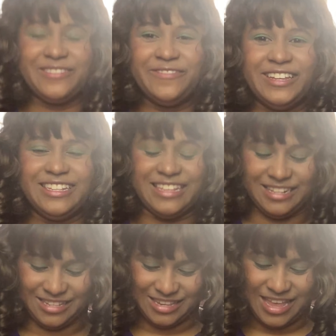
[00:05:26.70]
feet,
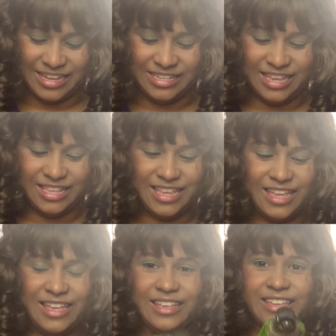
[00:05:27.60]
that's hi
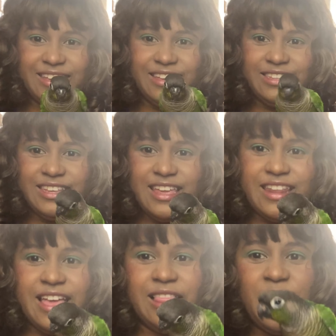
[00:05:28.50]
Siete, you
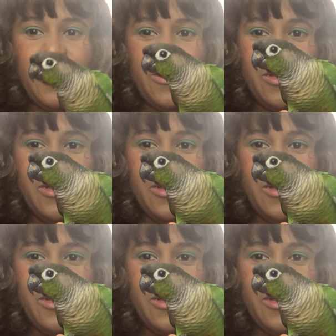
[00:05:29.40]
say hello.